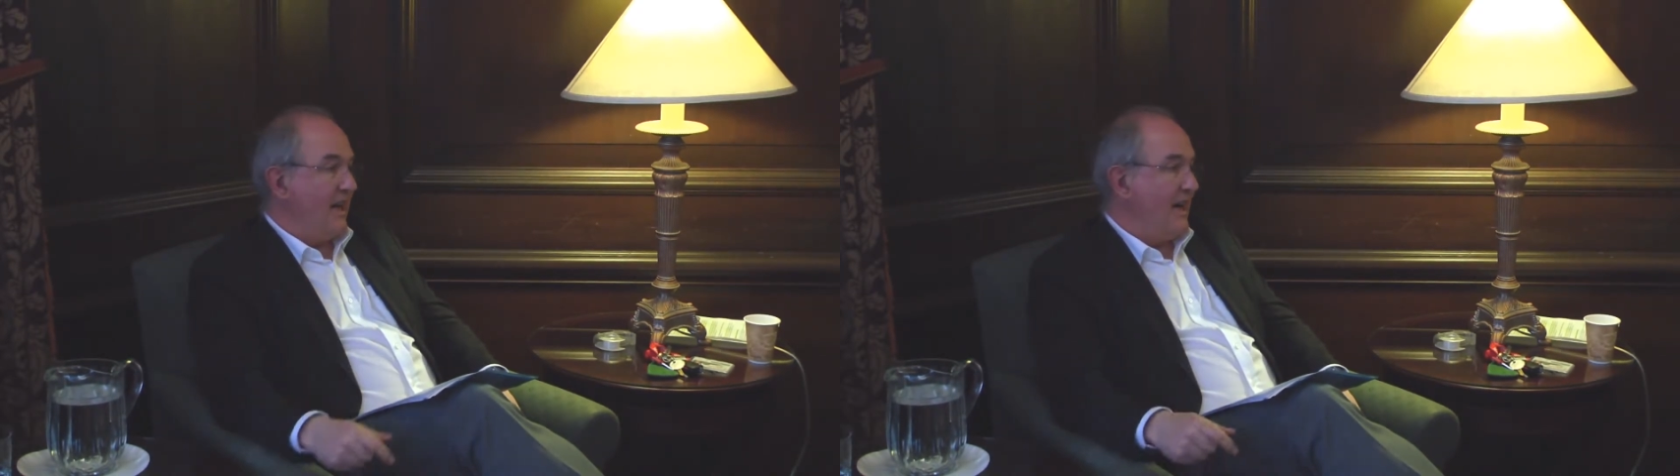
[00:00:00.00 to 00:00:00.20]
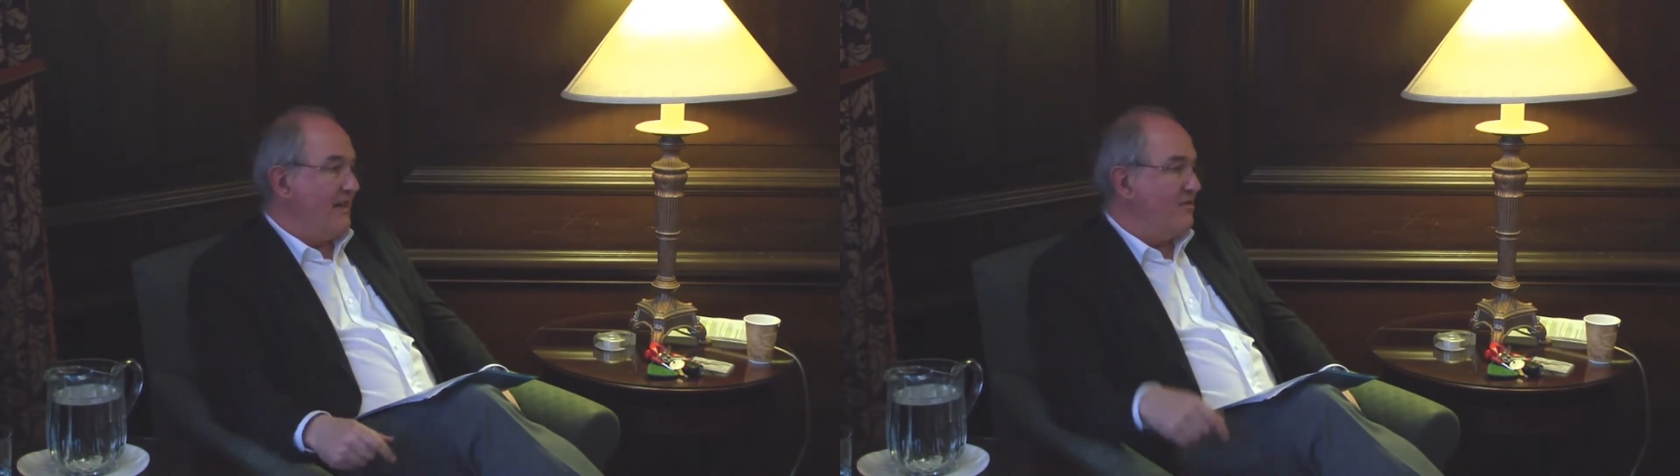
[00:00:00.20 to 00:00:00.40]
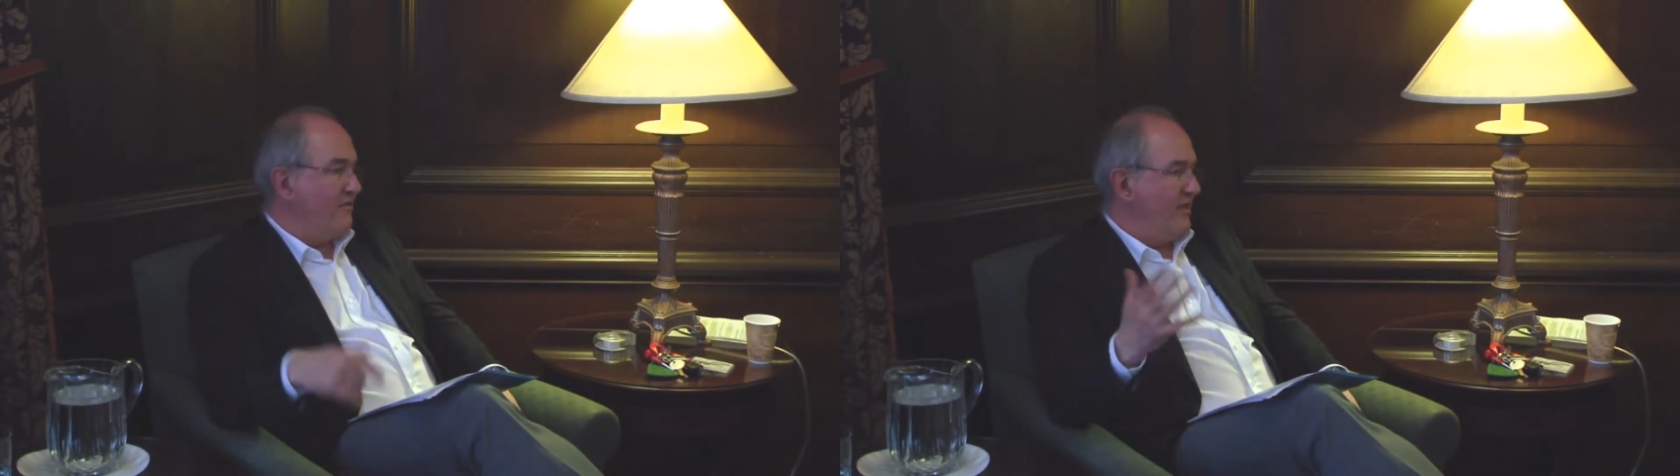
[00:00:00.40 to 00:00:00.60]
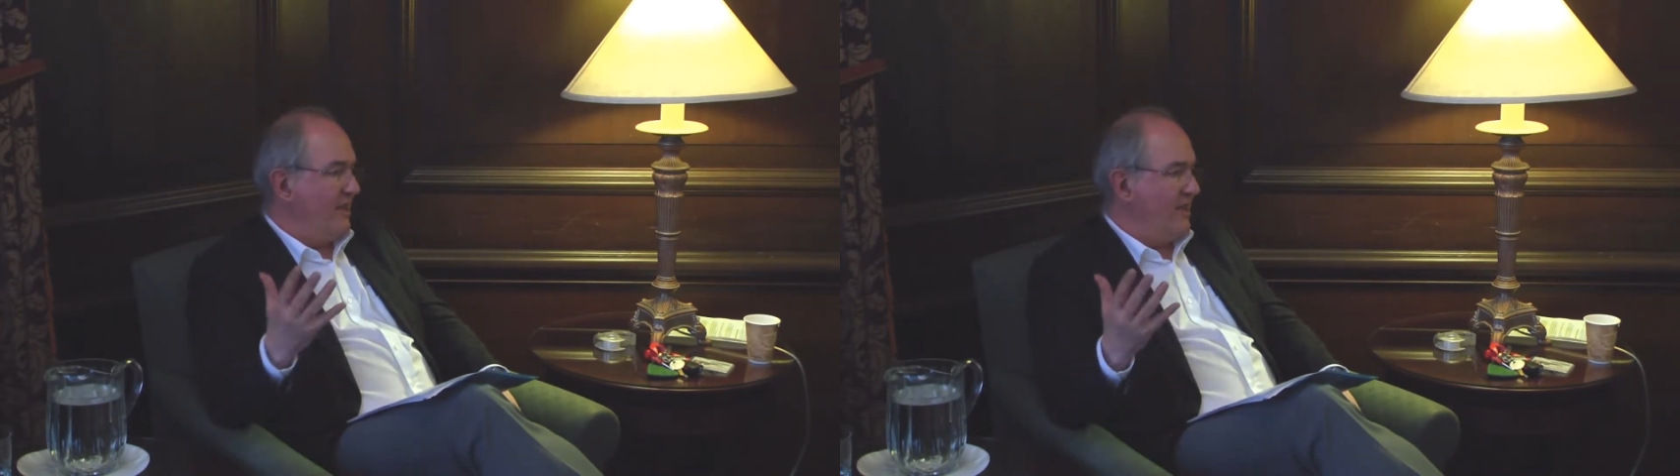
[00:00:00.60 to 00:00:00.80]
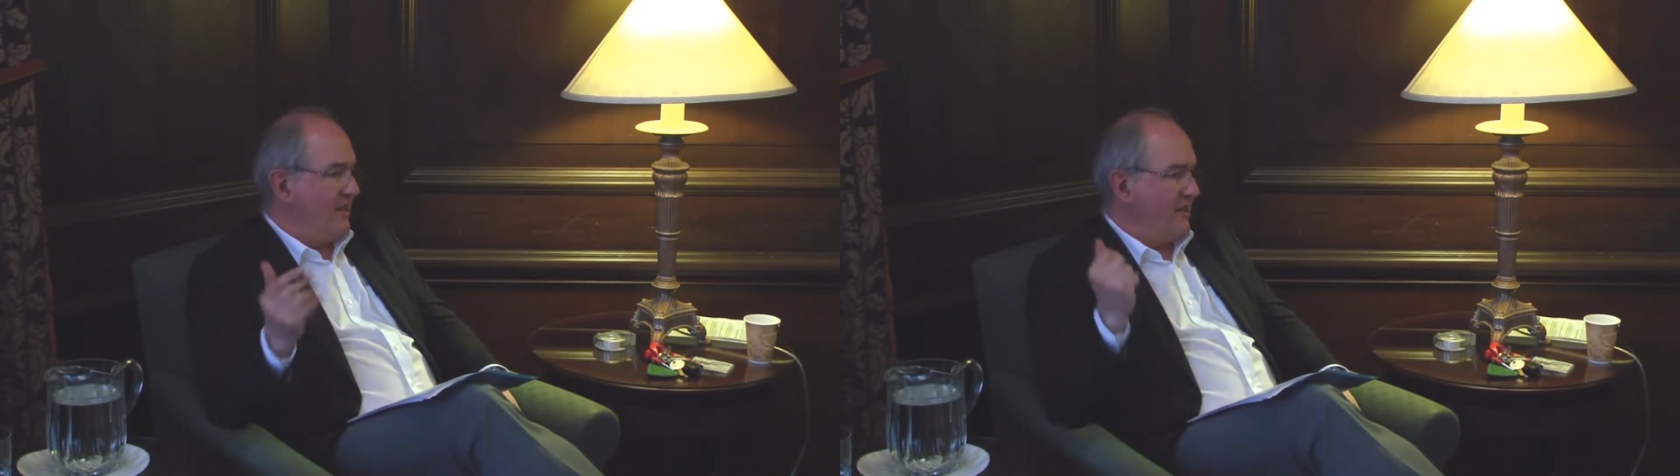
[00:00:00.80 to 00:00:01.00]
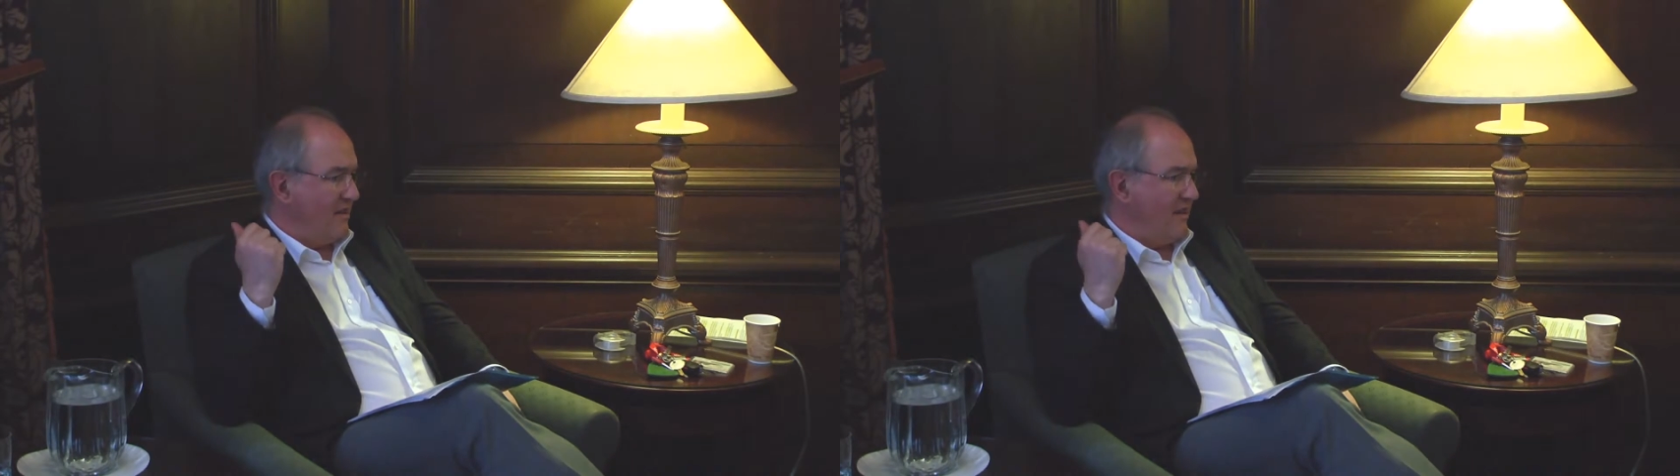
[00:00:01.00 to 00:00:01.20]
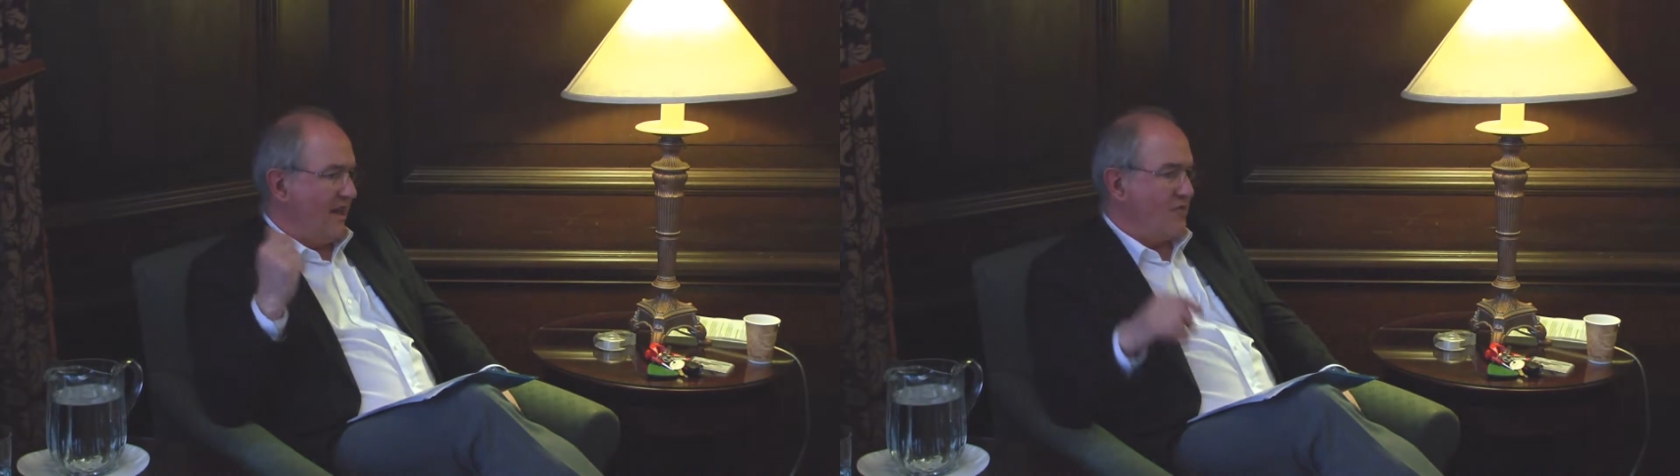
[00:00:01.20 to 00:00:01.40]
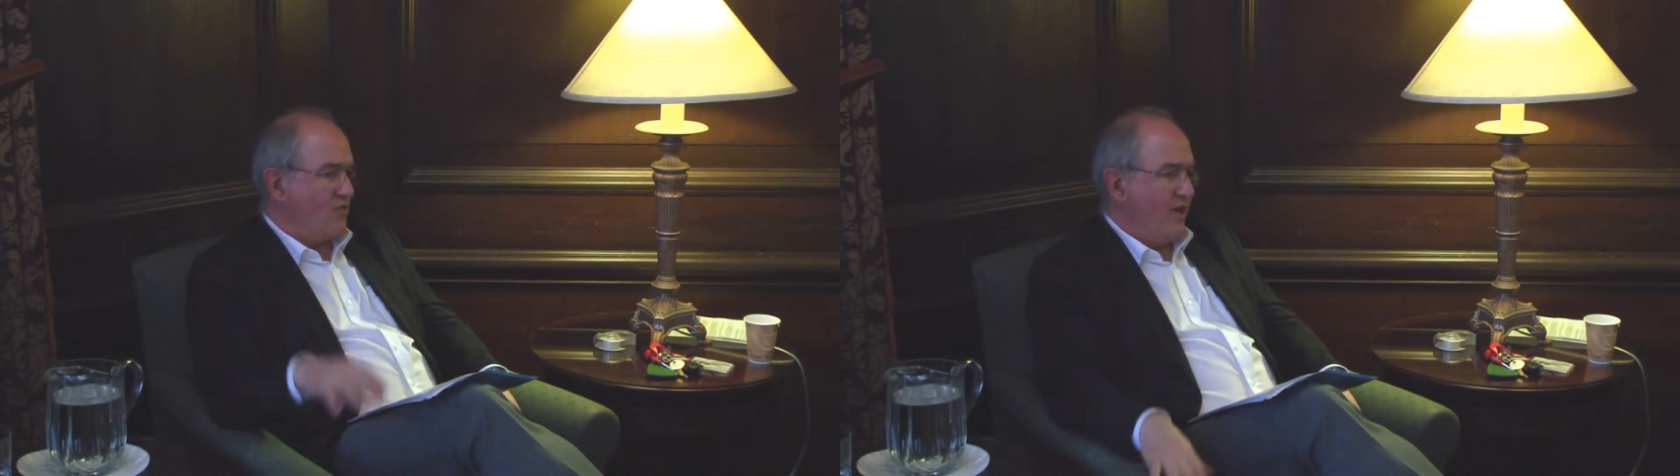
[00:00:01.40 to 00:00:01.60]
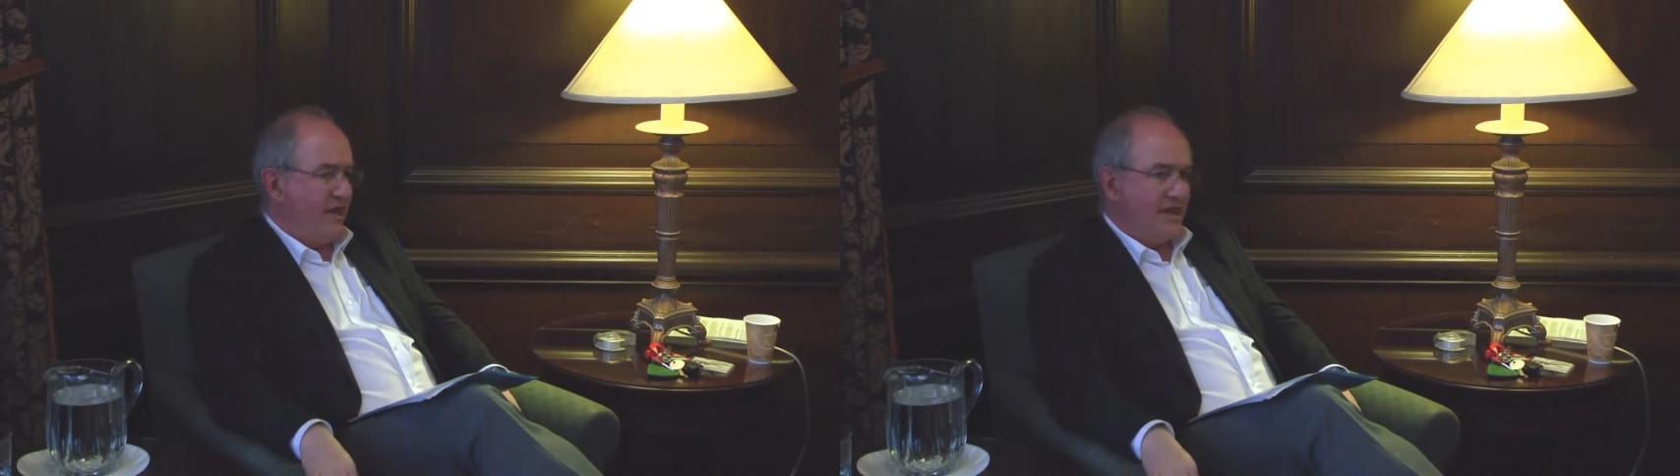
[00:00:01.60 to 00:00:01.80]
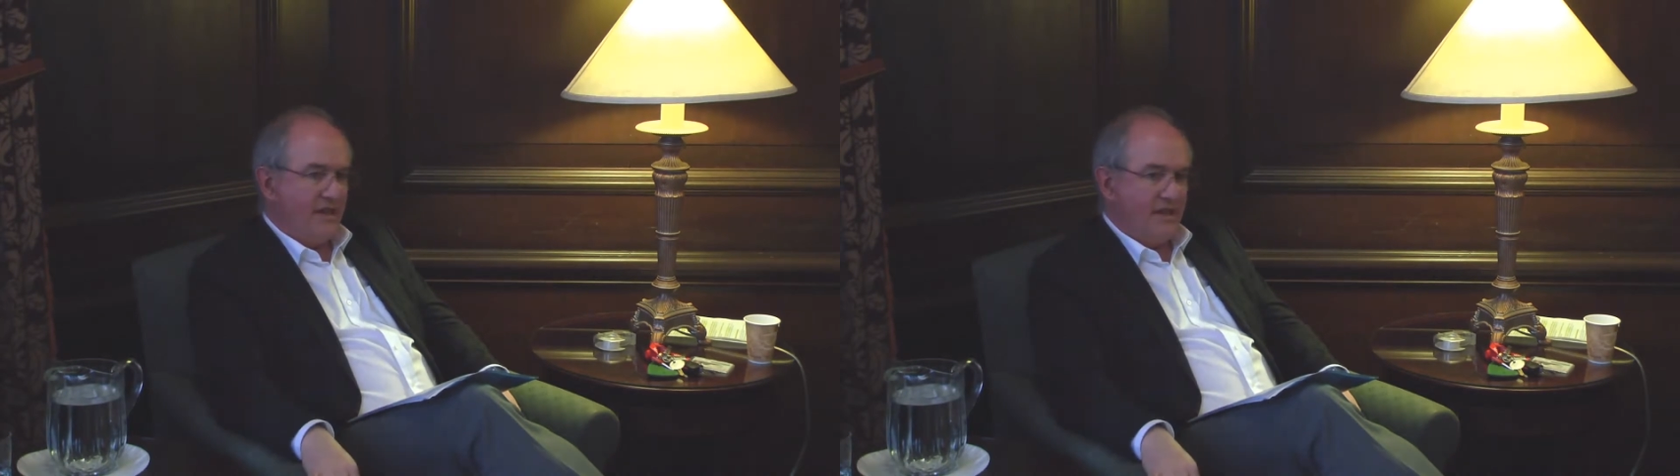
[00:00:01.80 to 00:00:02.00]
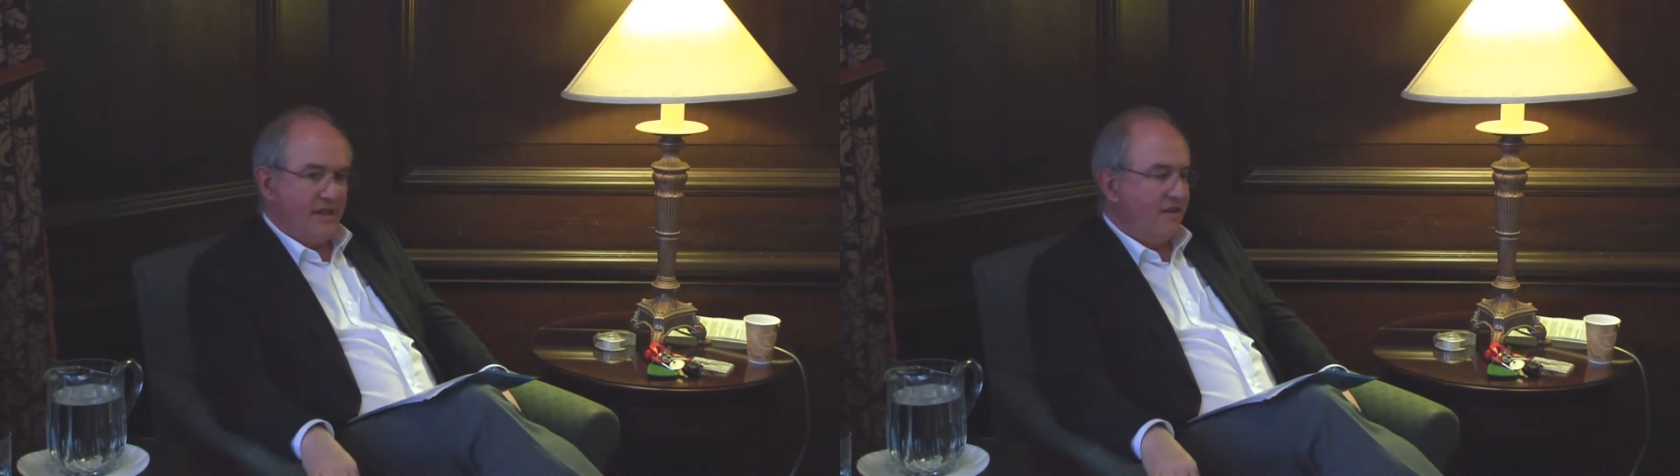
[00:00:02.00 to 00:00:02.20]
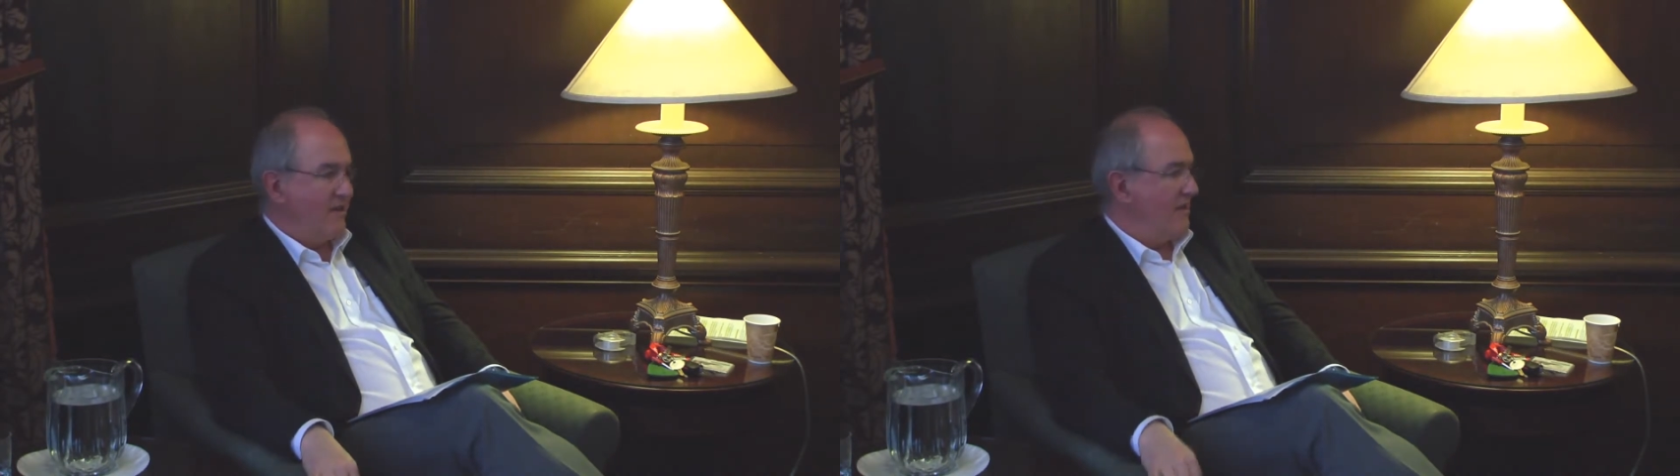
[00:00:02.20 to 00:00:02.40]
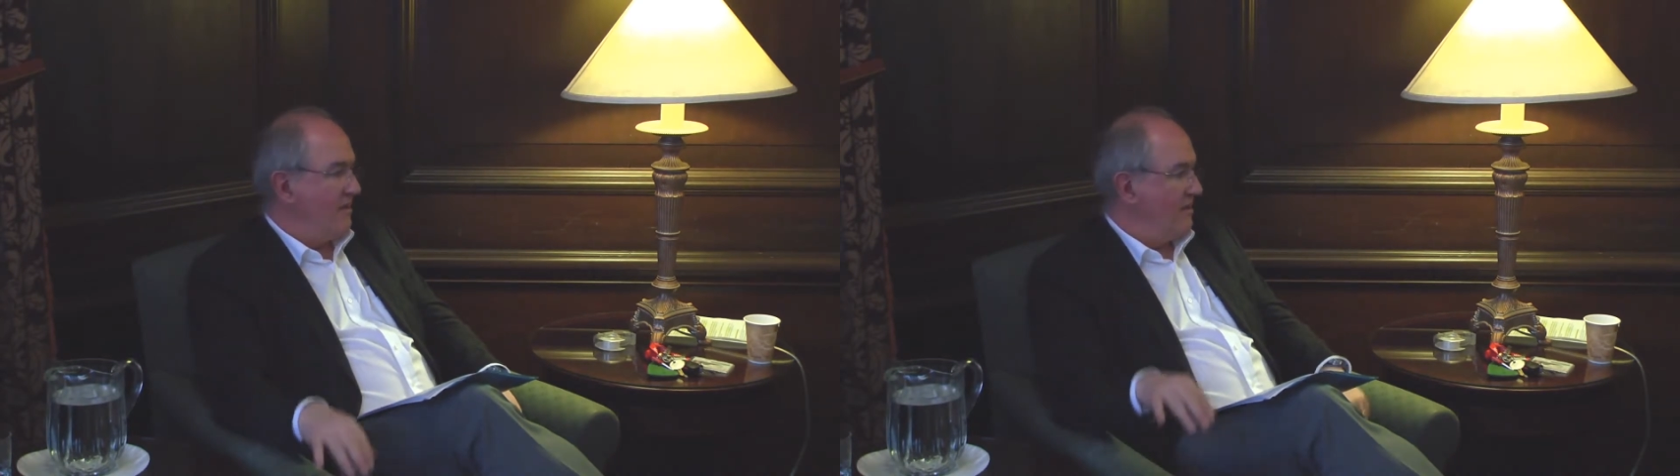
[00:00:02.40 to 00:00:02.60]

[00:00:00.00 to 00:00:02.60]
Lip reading: I intervened last week in a